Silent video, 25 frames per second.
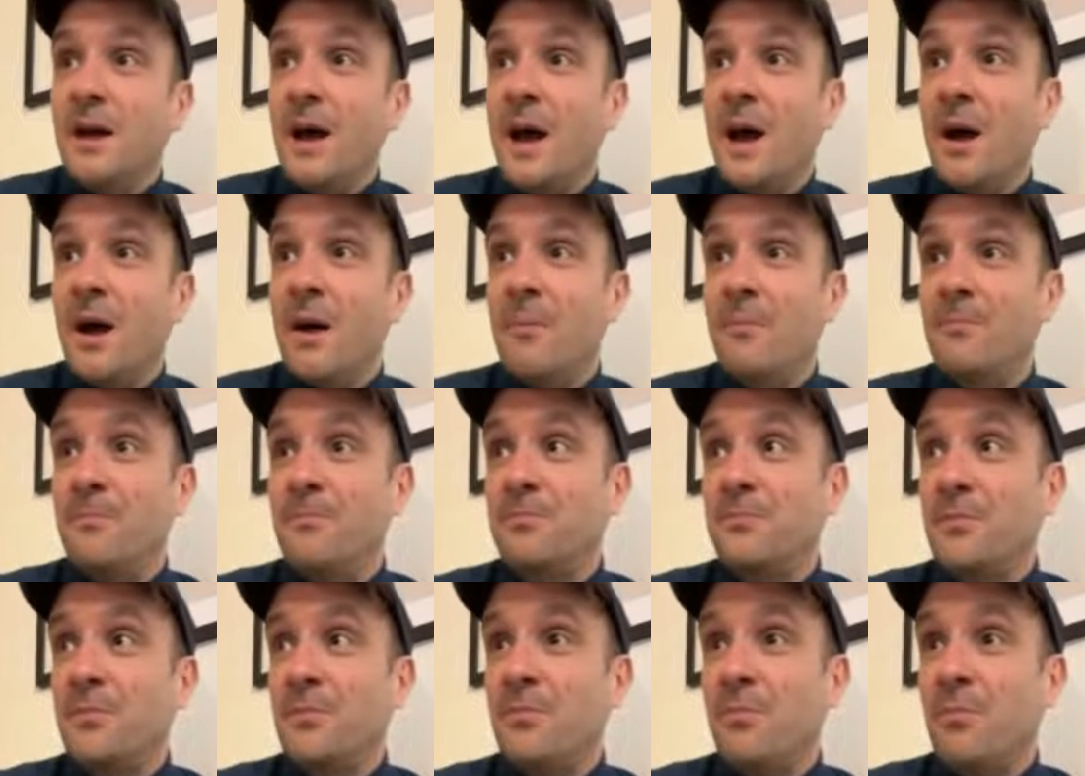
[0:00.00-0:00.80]

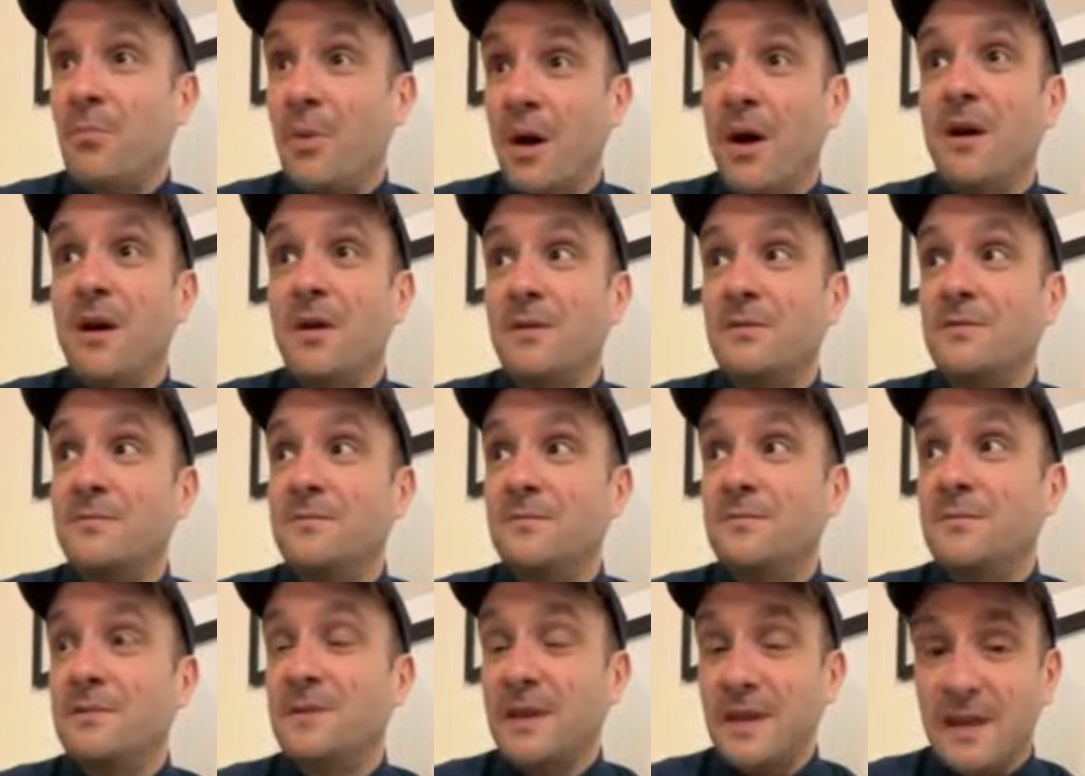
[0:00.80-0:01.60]
But
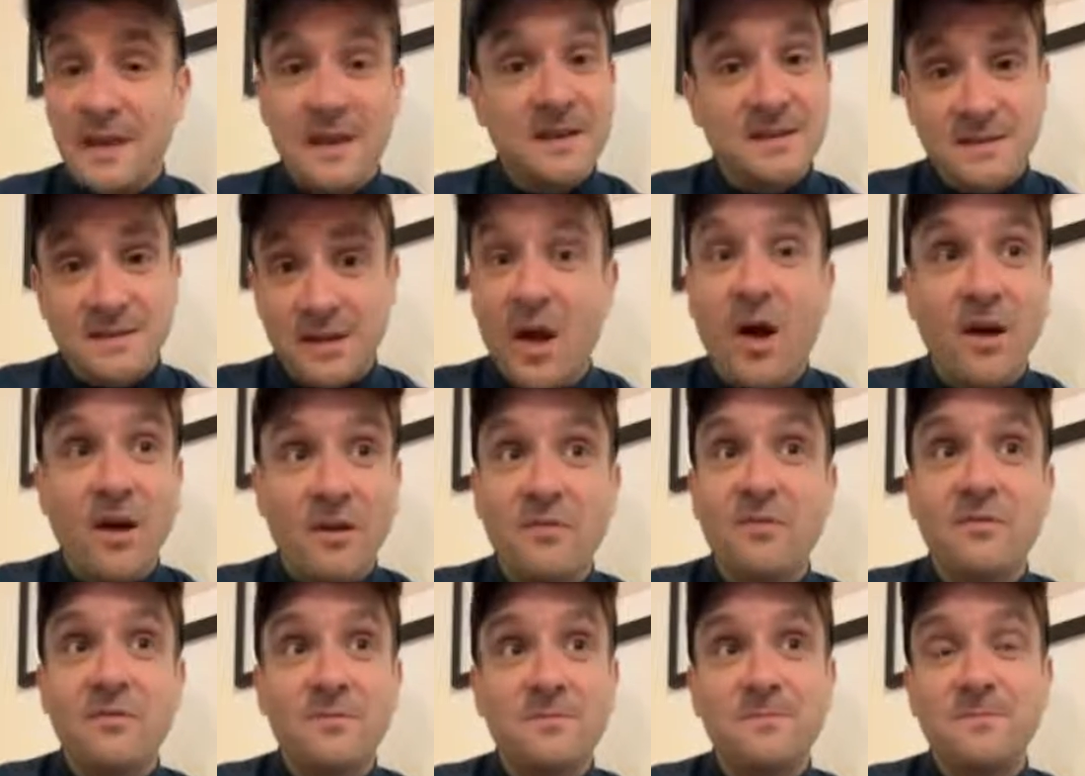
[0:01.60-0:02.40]
it is
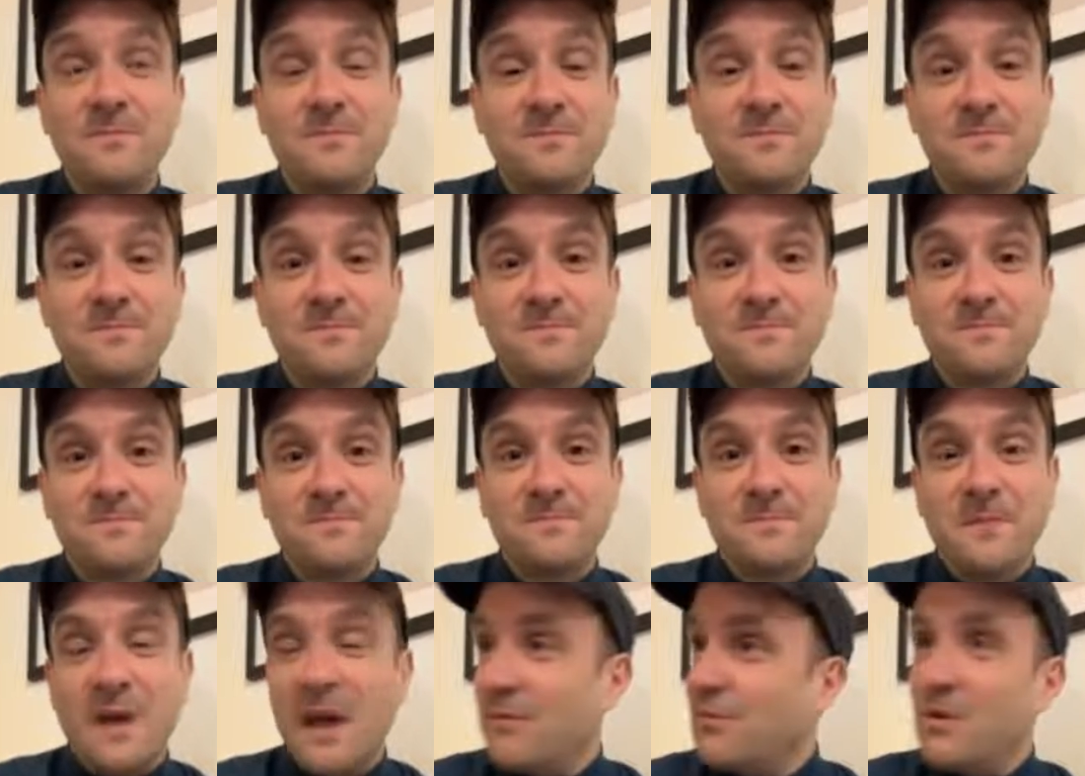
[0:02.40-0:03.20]
live
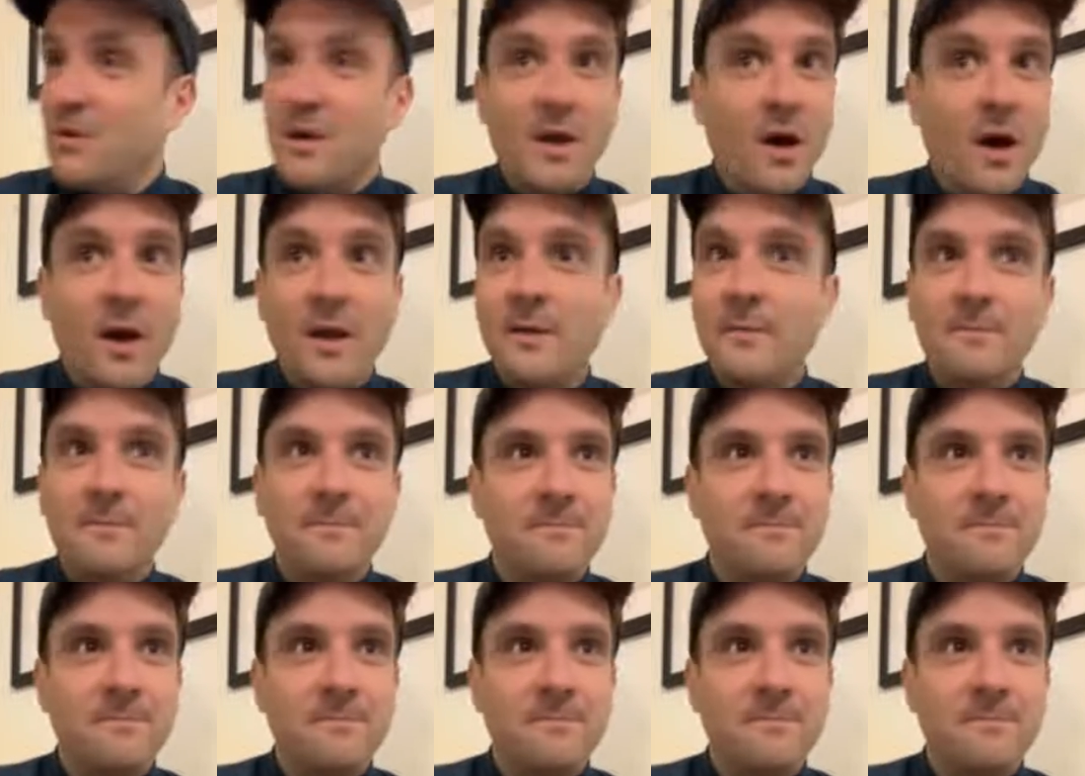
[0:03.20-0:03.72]
every night.